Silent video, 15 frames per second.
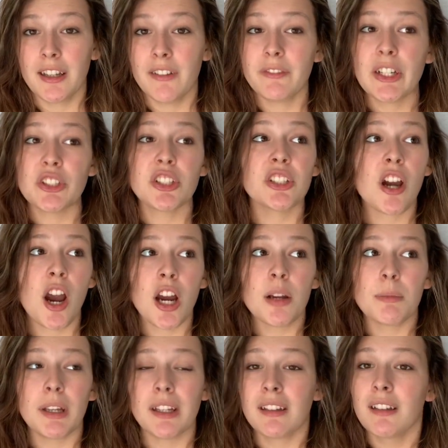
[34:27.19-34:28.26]
In fact, you're
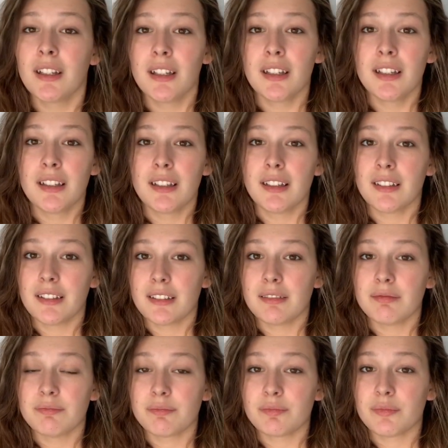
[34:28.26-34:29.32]
harming
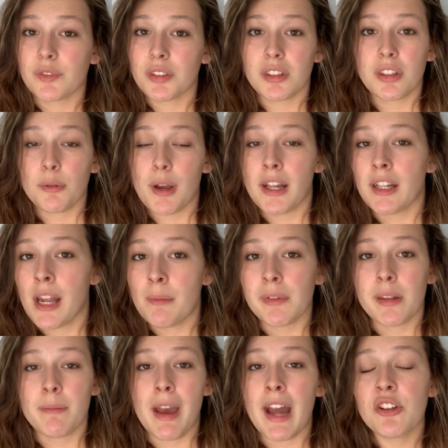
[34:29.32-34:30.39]
the wild
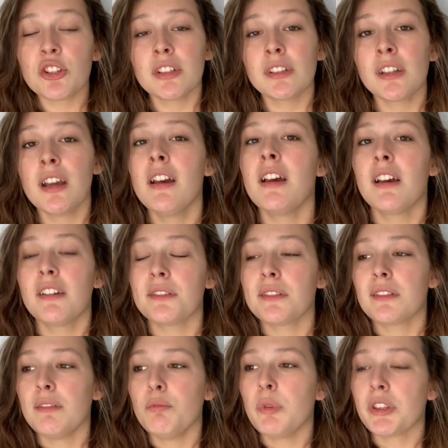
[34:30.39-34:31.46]
animals. Imagine
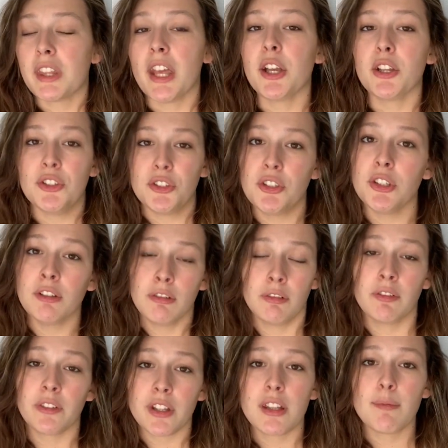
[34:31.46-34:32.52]
what they could do
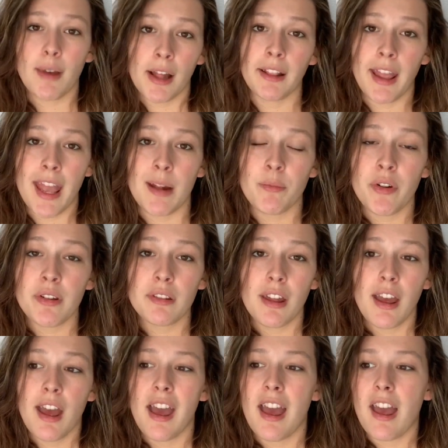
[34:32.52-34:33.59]
for these wild animals
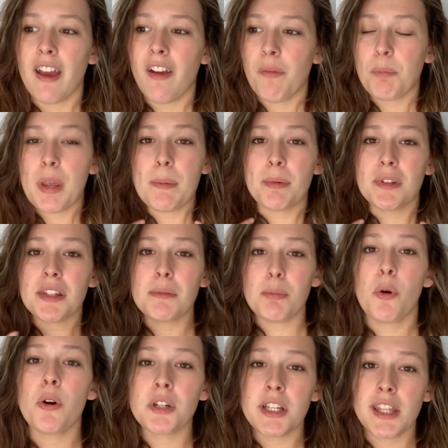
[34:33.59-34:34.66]
if people
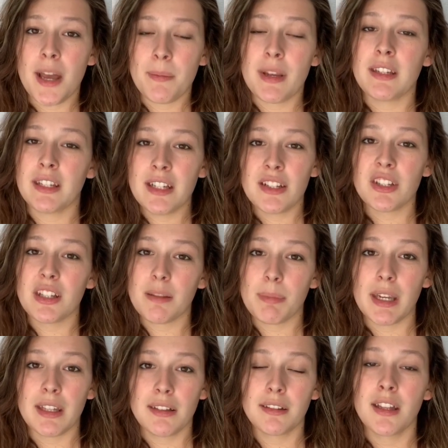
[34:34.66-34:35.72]
supported them and didn't just
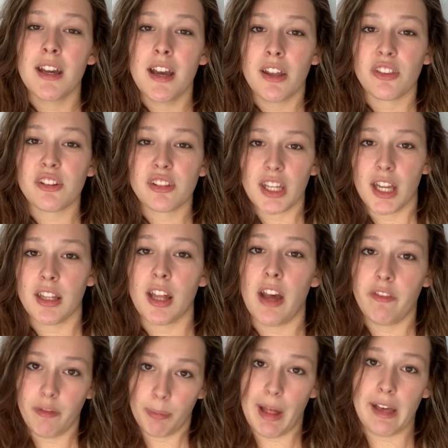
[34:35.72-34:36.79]
base their thoughts
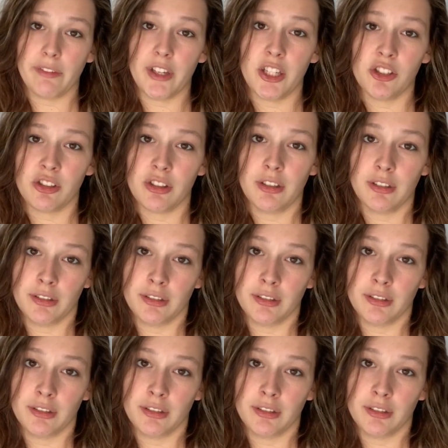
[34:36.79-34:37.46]
off of Blackfish.